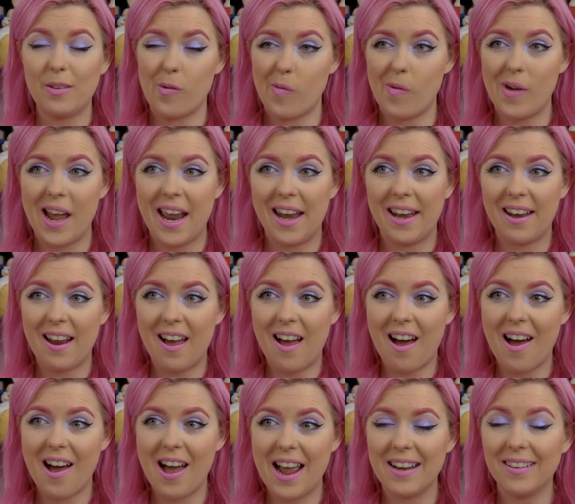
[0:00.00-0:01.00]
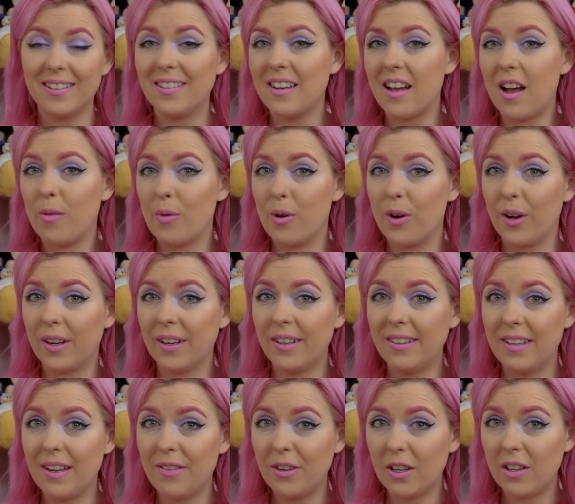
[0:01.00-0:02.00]
when I start work
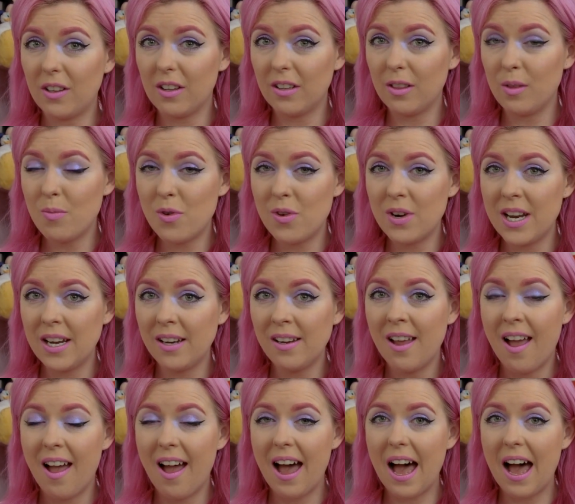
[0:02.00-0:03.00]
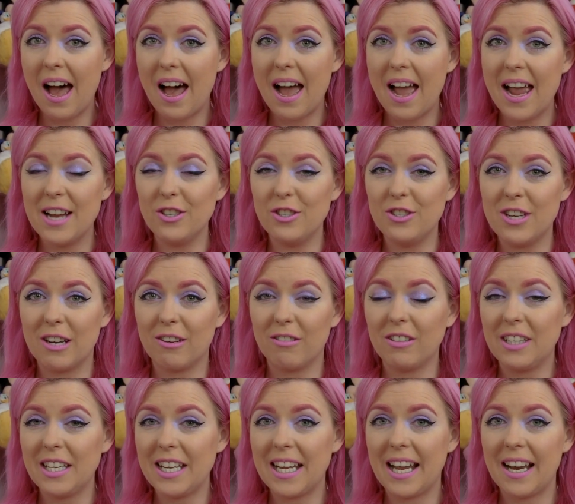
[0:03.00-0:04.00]
at 7 o'clock in the morning, I
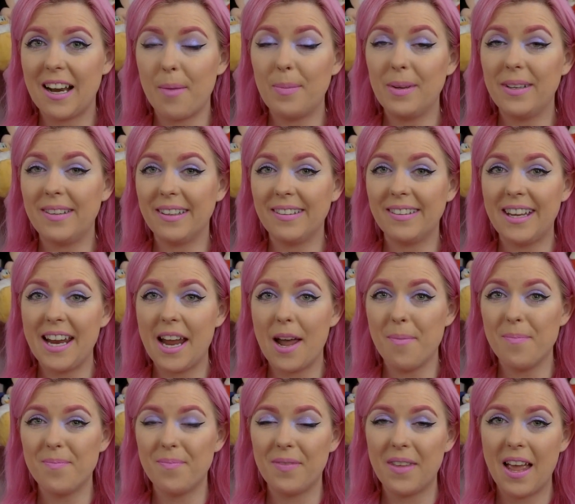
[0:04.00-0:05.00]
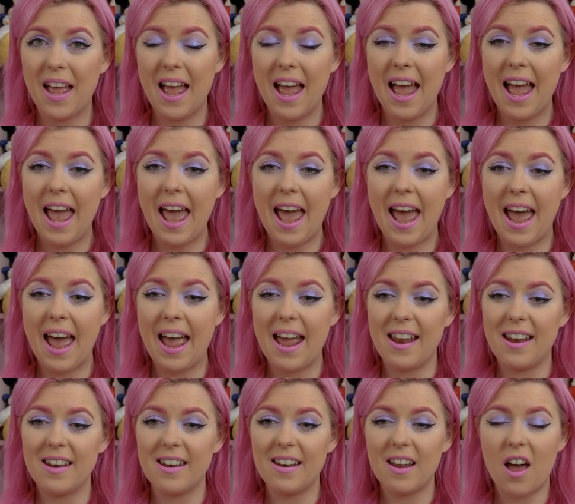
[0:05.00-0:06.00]
generally get up at 6 a.m.
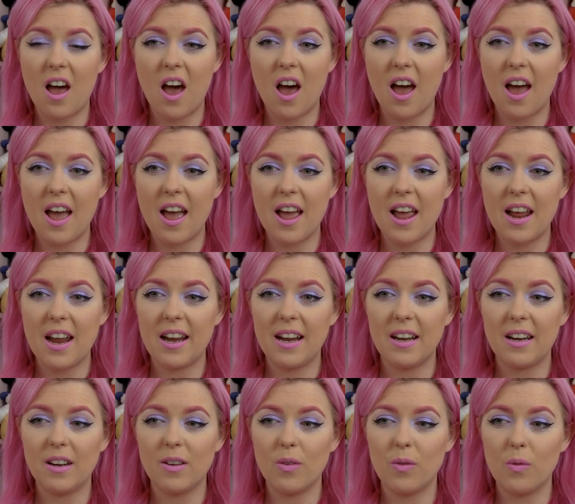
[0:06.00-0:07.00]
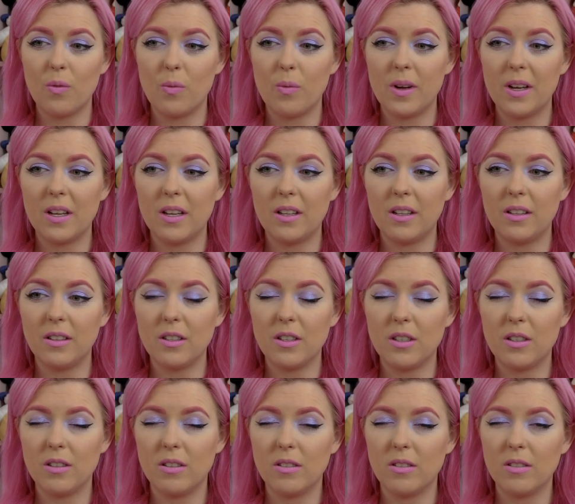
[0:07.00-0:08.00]
and I will
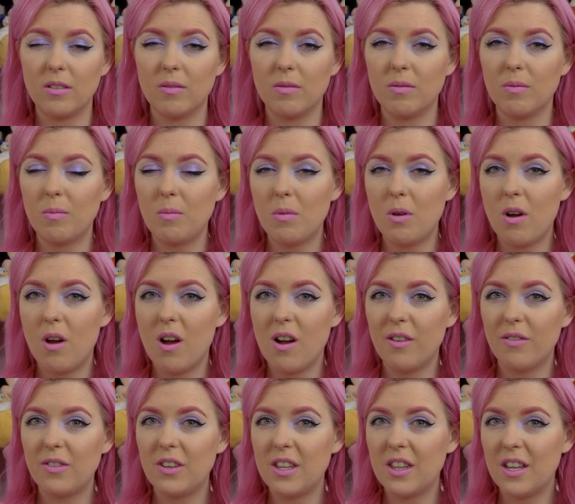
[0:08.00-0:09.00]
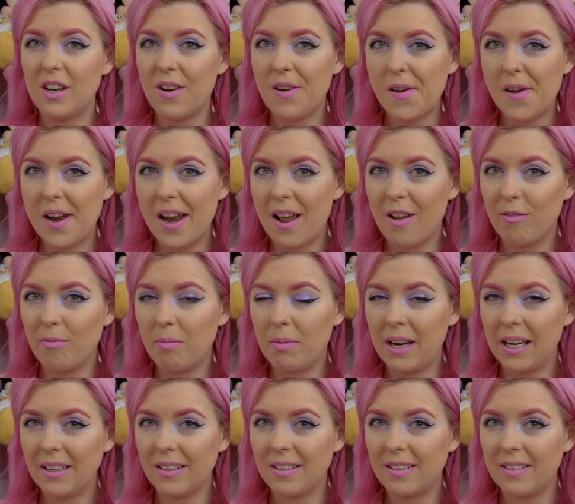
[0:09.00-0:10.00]
more often than not have
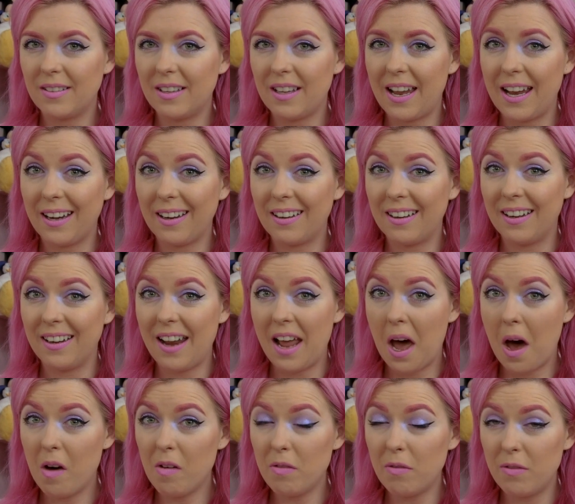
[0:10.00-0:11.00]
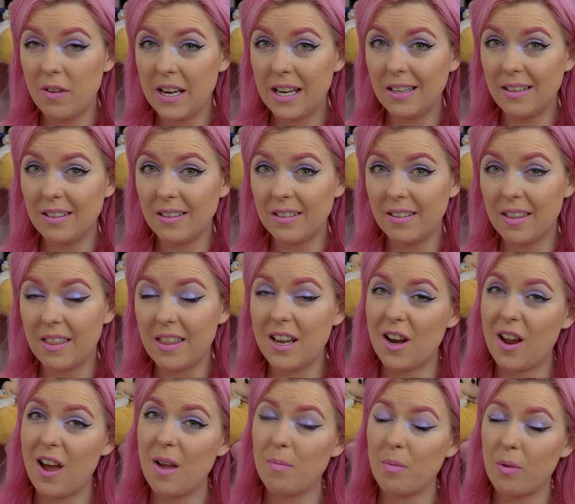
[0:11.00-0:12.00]
picked like an outfit the
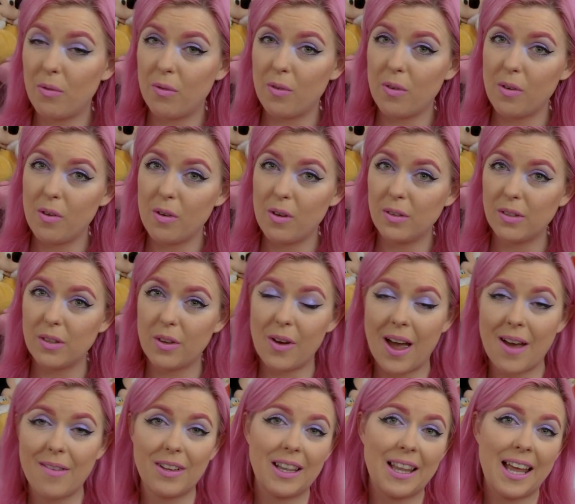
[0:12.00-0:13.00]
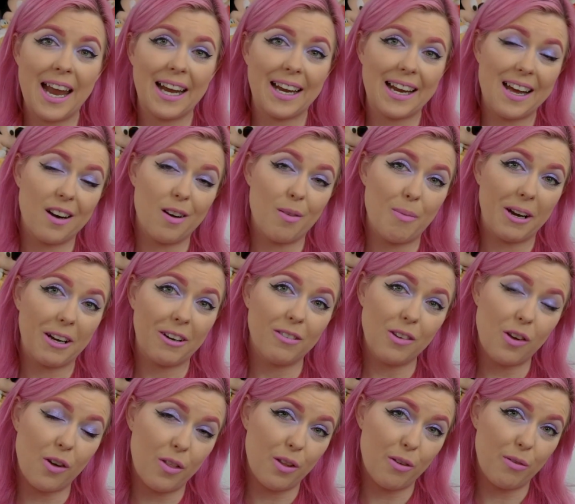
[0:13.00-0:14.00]
night before, so I'll have it laying out
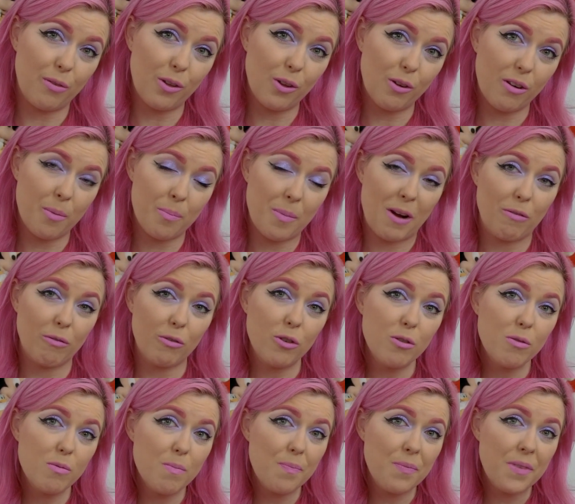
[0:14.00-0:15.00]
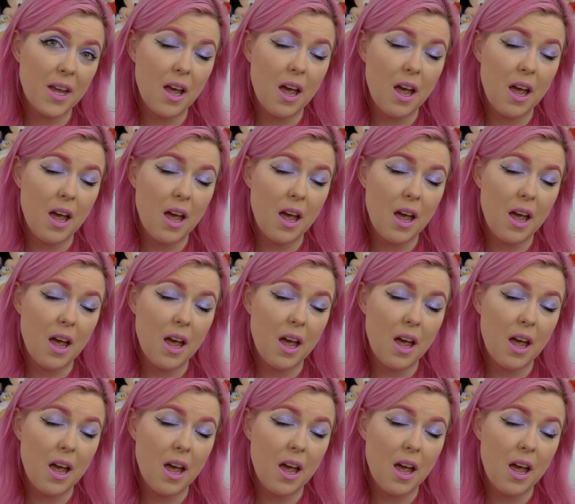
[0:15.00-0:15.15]
on the floor in my room.